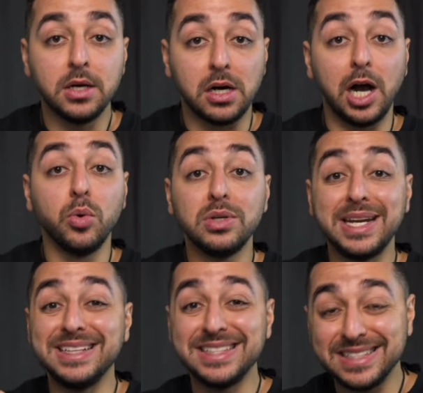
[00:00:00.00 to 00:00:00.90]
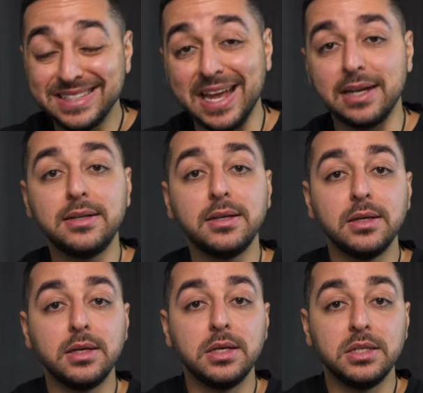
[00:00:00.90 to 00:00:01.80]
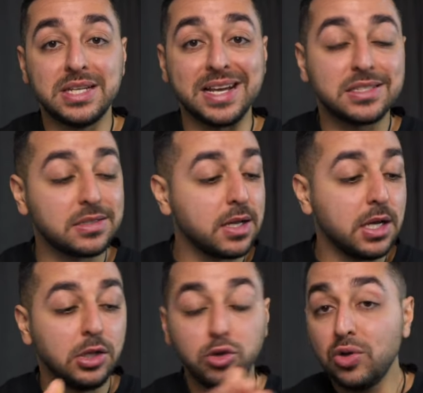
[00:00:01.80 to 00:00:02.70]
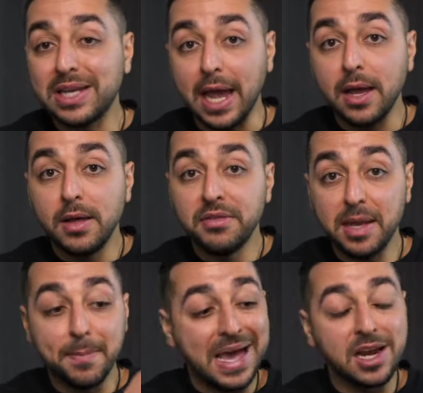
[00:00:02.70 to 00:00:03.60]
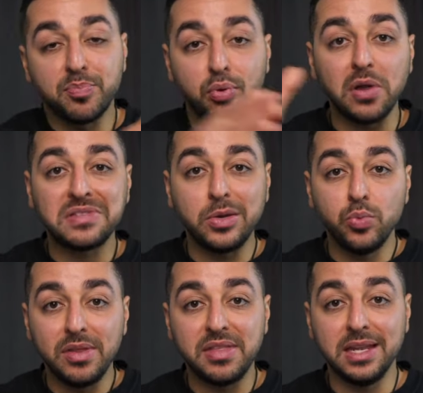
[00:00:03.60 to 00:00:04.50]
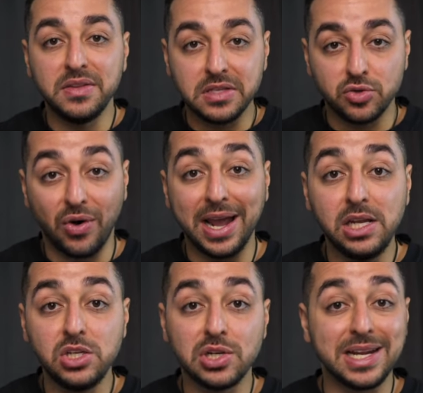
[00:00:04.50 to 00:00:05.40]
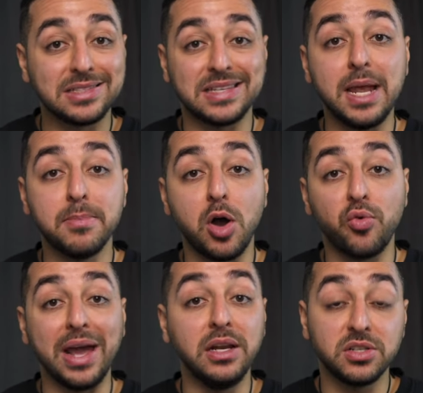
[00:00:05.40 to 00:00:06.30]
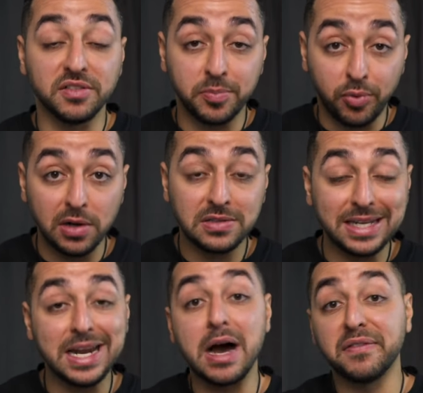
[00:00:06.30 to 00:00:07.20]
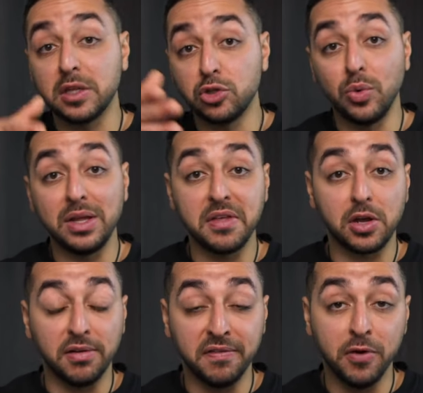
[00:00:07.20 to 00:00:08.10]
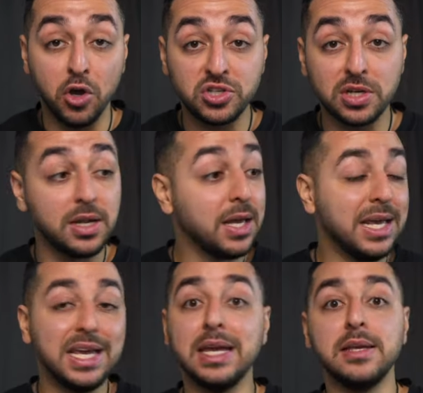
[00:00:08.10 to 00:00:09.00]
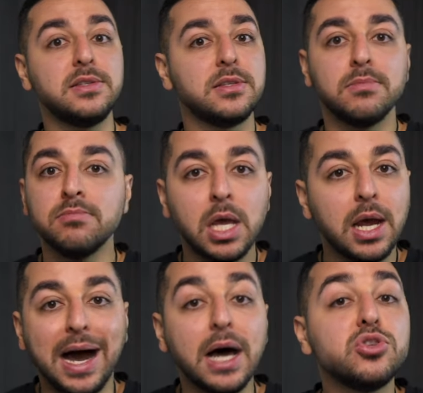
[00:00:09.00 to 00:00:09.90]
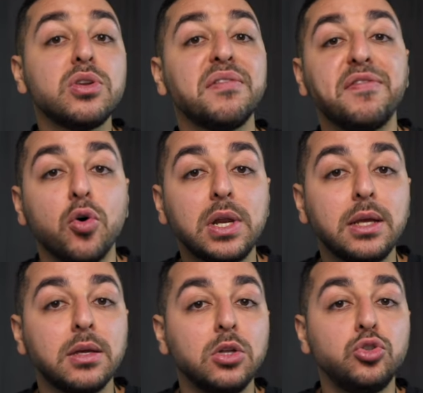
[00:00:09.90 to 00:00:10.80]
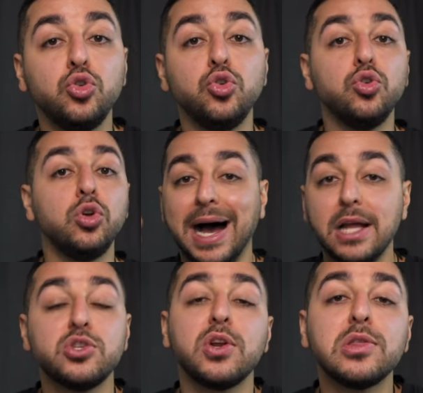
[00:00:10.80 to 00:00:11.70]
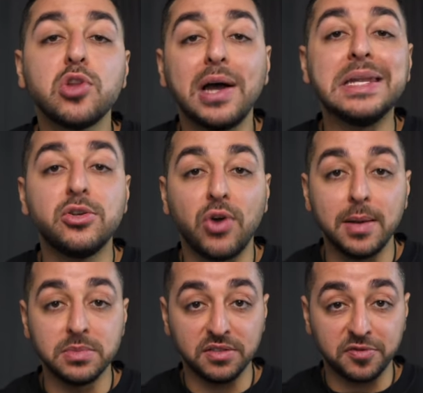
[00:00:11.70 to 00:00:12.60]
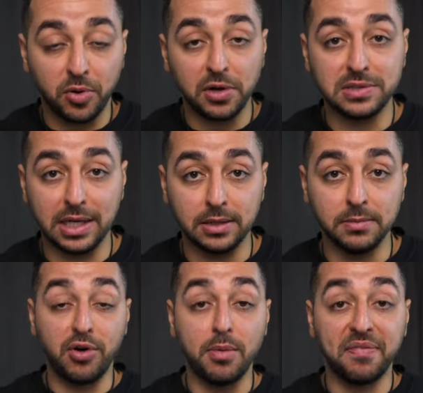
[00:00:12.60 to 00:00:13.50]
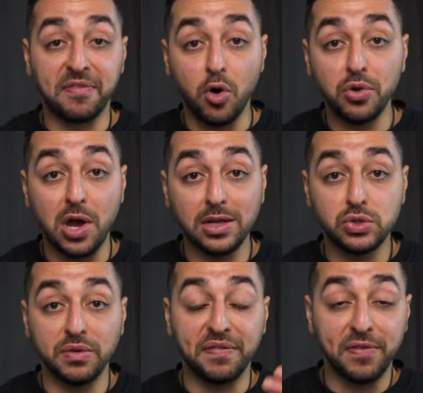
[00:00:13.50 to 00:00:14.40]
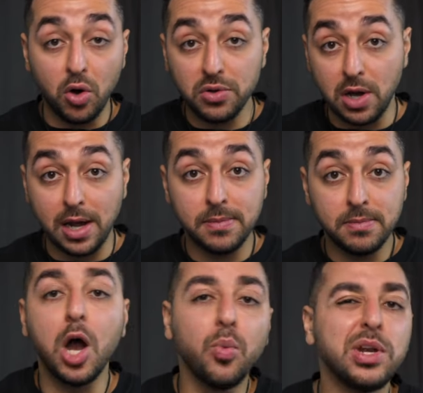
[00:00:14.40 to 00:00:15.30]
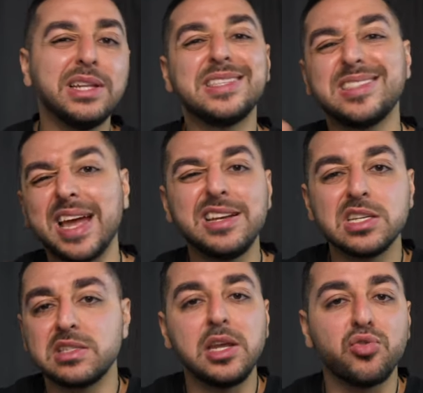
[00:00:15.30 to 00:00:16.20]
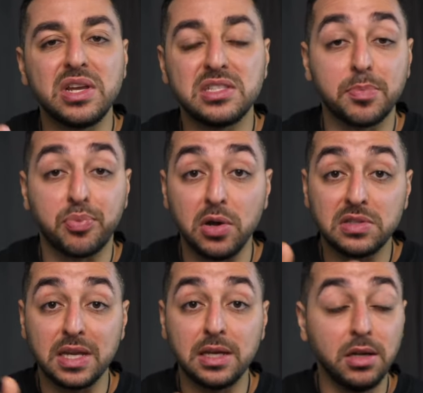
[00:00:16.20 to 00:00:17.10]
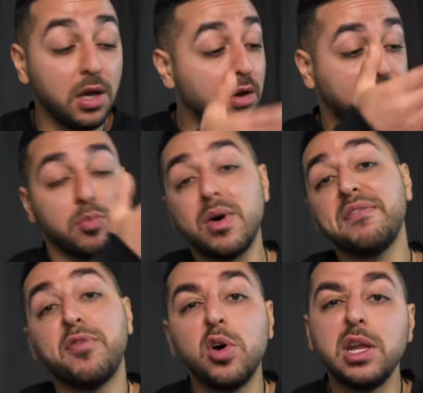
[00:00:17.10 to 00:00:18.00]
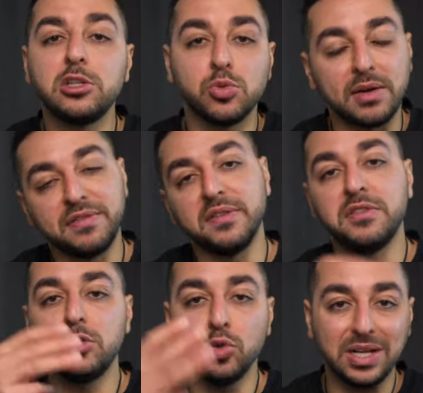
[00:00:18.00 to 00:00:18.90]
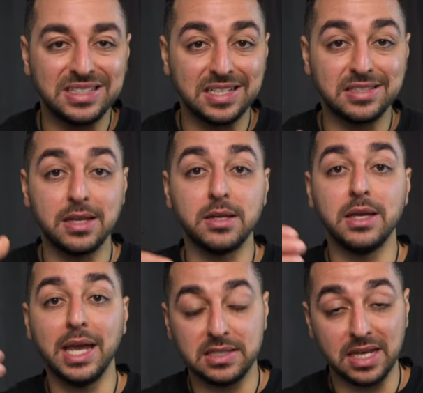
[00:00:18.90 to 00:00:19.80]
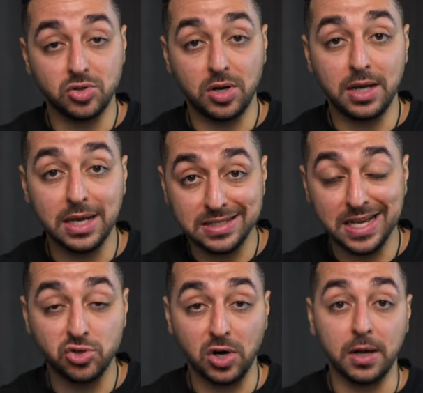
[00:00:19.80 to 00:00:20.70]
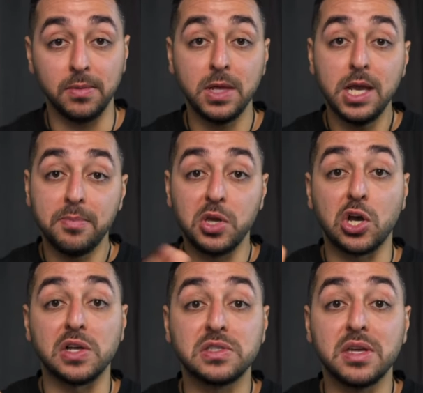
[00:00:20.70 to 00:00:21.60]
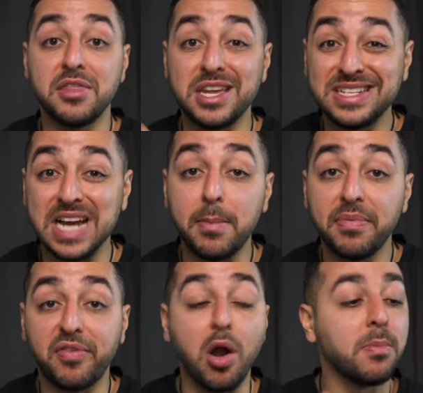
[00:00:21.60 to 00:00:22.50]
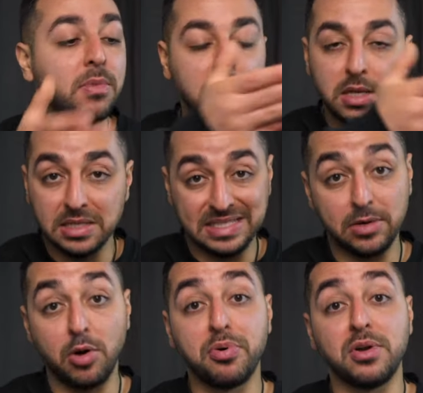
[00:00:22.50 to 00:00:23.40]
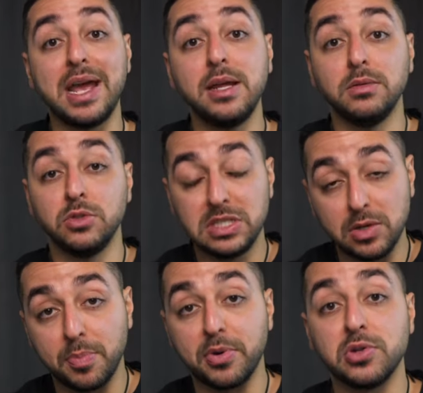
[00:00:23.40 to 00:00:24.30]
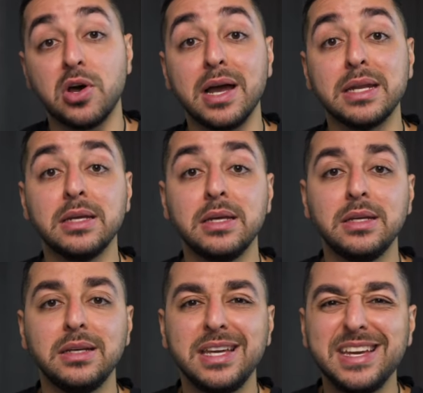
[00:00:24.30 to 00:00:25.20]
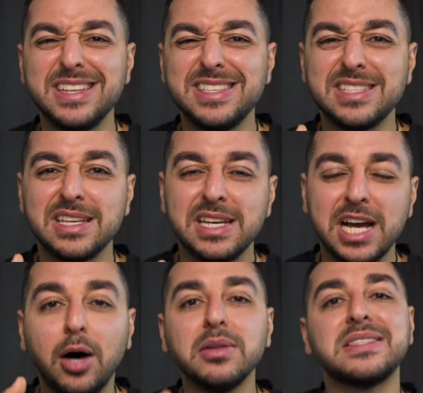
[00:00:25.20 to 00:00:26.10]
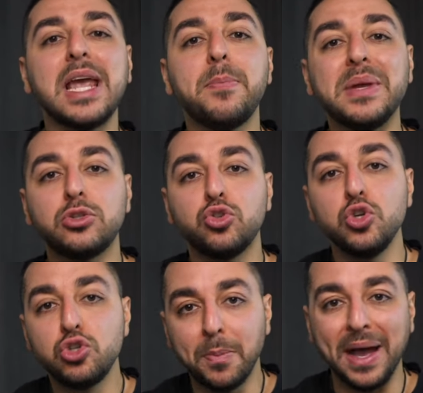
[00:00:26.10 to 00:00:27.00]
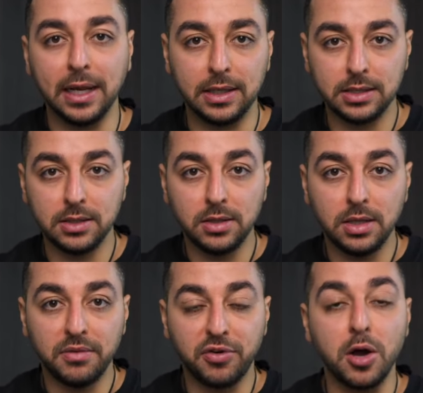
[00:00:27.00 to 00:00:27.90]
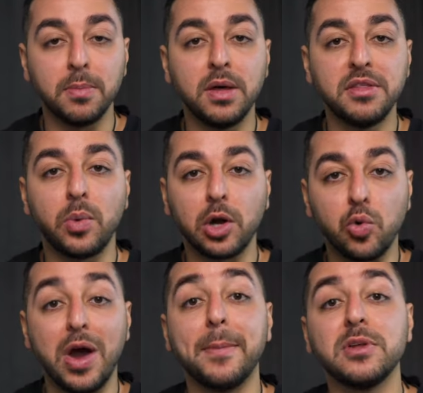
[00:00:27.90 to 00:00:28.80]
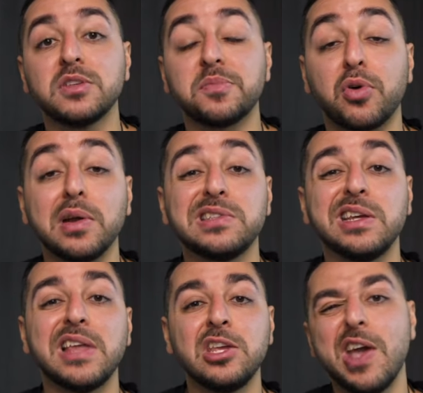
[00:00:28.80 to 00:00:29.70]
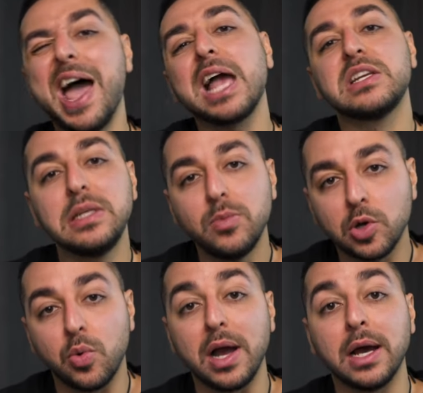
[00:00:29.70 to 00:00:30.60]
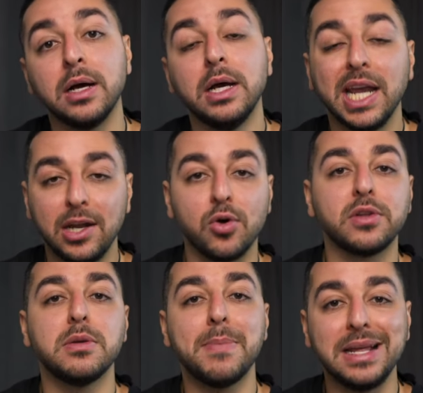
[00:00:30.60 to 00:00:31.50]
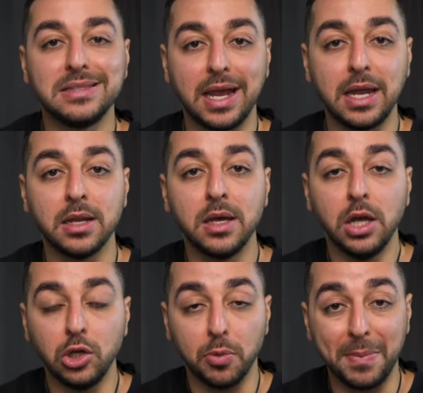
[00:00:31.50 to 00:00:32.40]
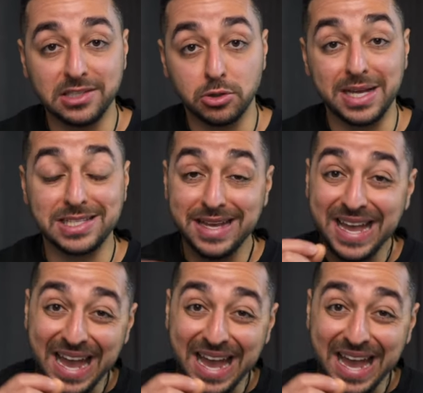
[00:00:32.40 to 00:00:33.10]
I would instead just look at the amount of protein within this range. Let's say my range of protein after doing the conversion is 140 to 190 grams of protein. From fortnight to fortnight, I would instead just increase the protein from 140 to 150 to 160, etc., etc. Because the jump from 0.8 to 0.9 is, I would say, a bit too dramatic from the requirements of protein that you actually require in order to maintain your muscle mass.